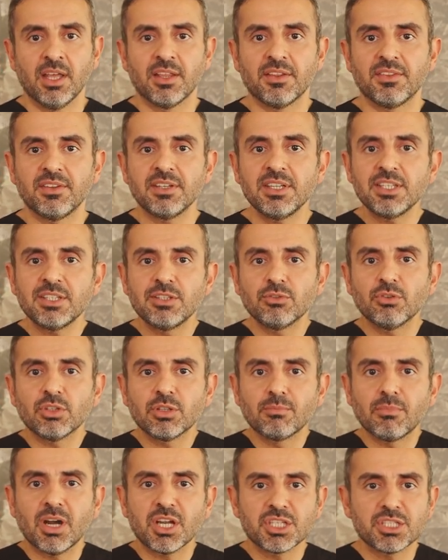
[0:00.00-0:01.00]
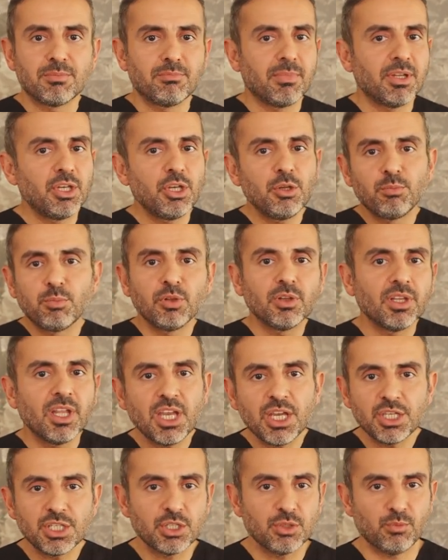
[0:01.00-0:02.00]
There is not much
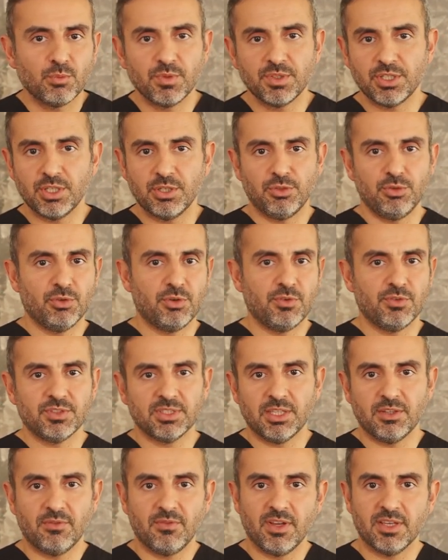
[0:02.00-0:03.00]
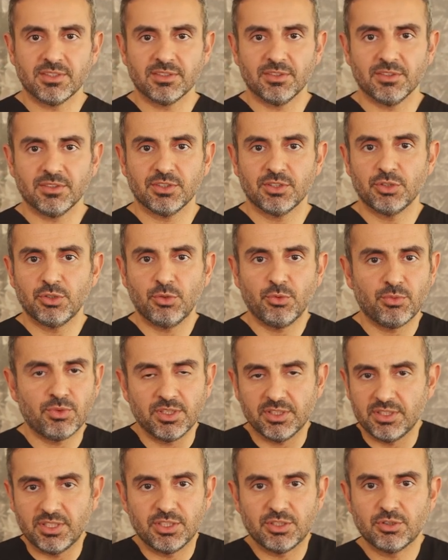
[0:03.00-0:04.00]
manipulation with the nerves and vessels
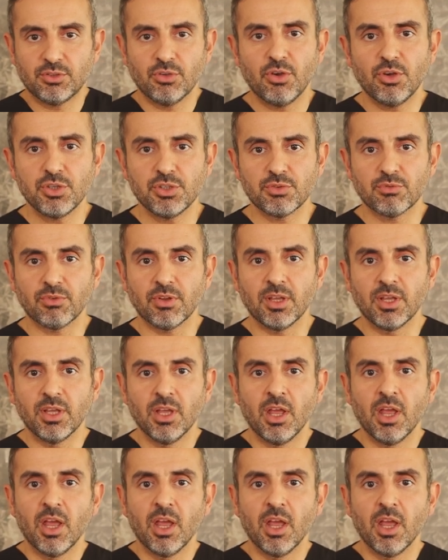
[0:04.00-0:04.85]
during the surgery.